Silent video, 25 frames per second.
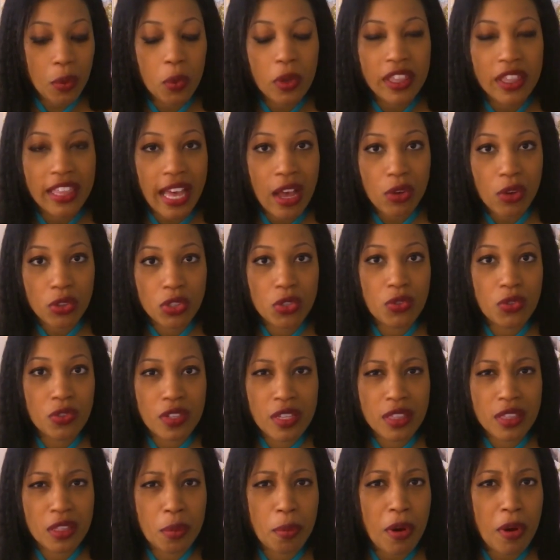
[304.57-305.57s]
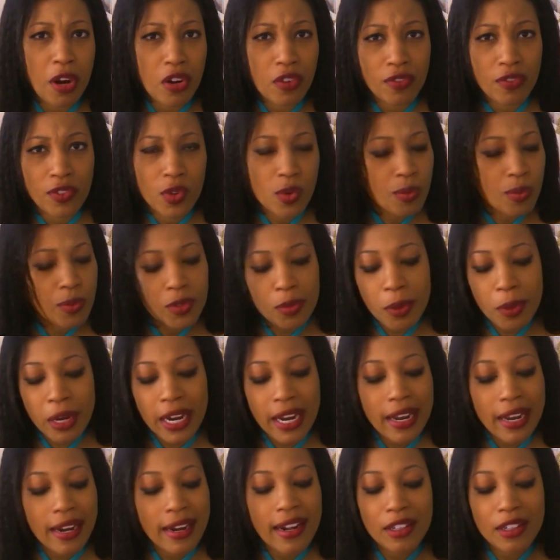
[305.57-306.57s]
without using the perfume
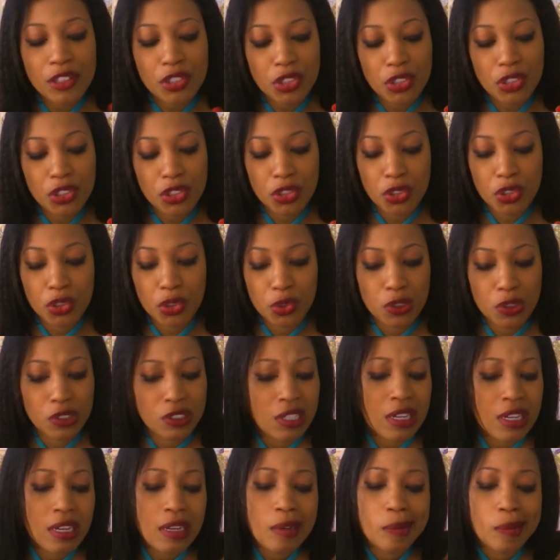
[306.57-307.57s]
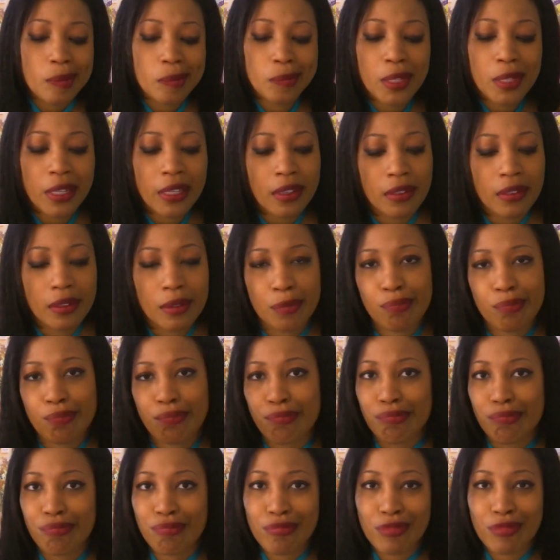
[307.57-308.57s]
spray, and I just used like,
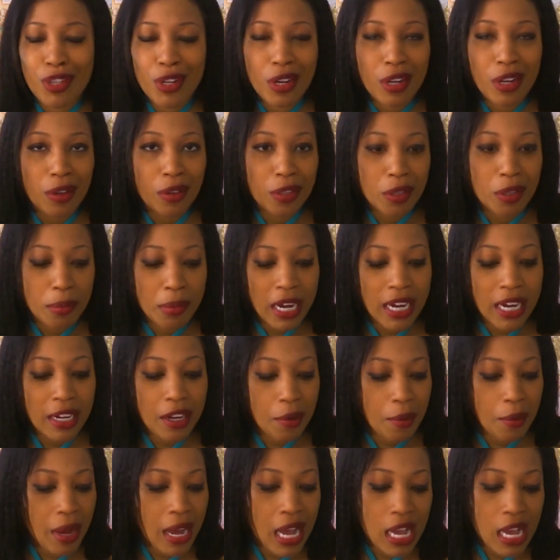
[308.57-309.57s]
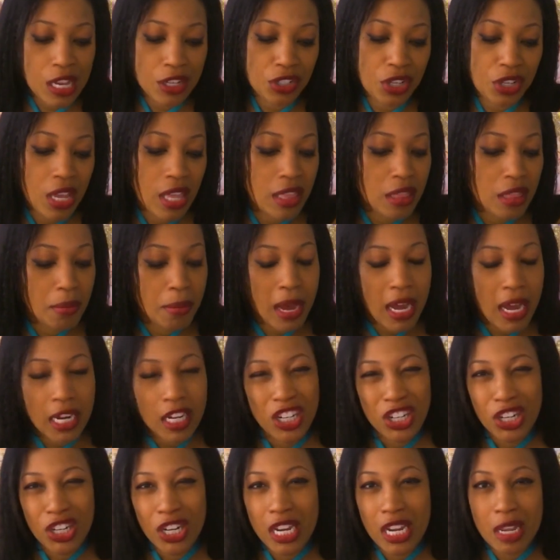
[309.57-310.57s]
you know, the body wash and the body
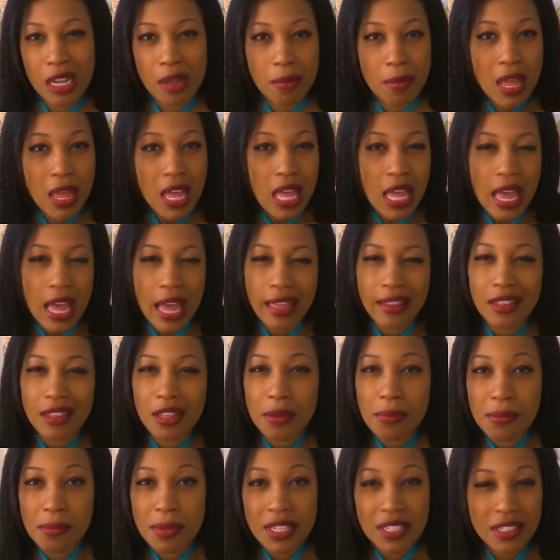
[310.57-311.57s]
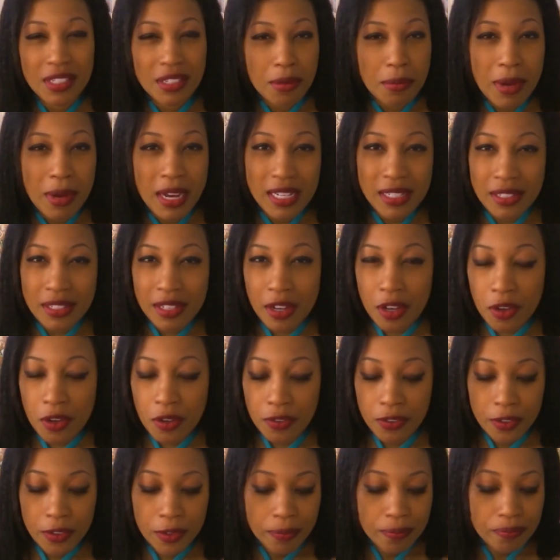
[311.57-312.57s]
cream, and then misted
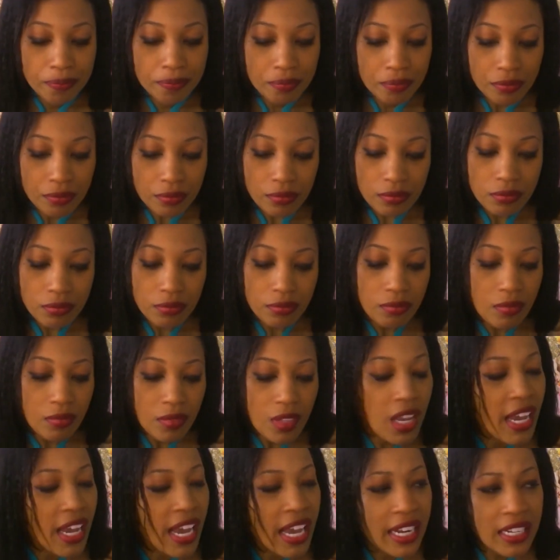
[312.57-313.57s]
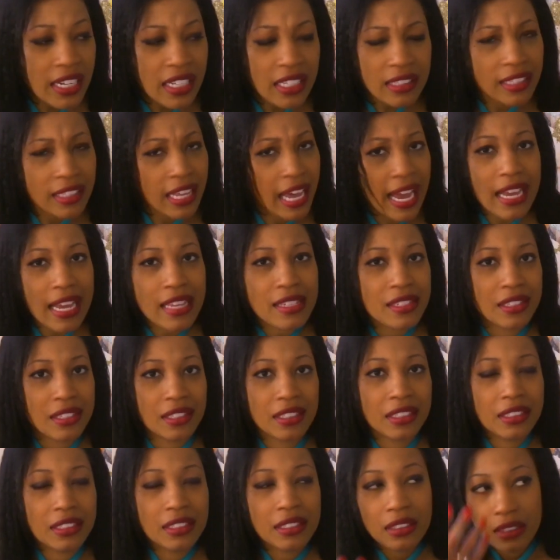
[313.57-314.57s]
myself, and it
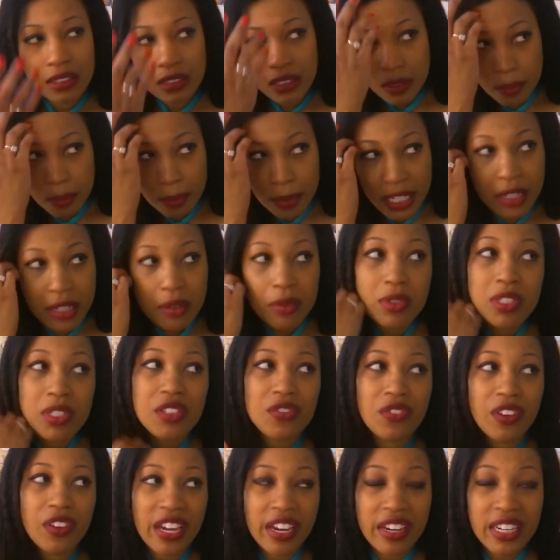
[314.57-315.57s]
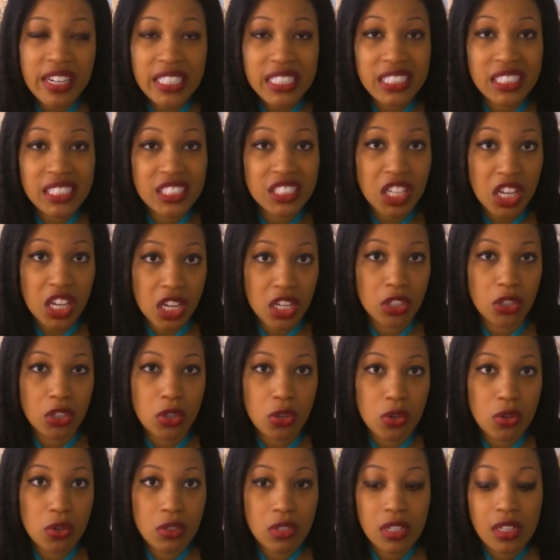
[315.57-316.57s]
lasted, but it was very
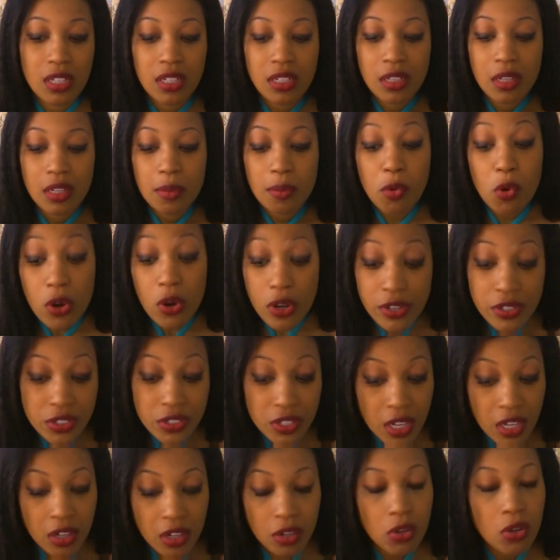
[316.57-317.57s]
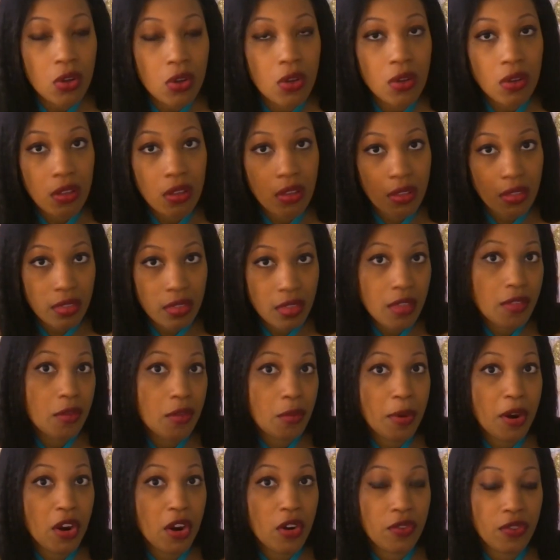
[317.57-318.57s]
subtle, more subtle than the
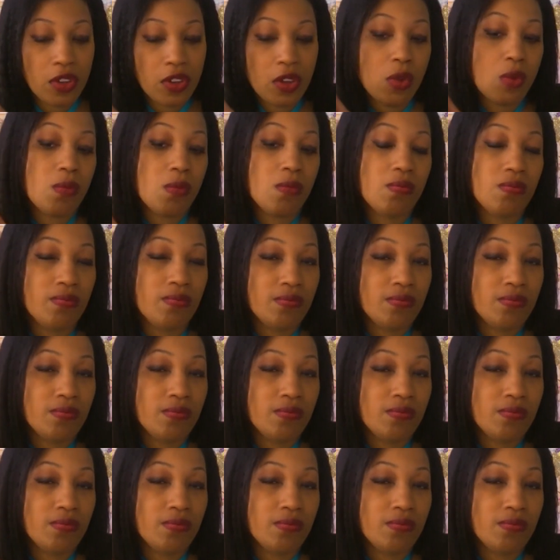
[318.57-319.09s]
perfume.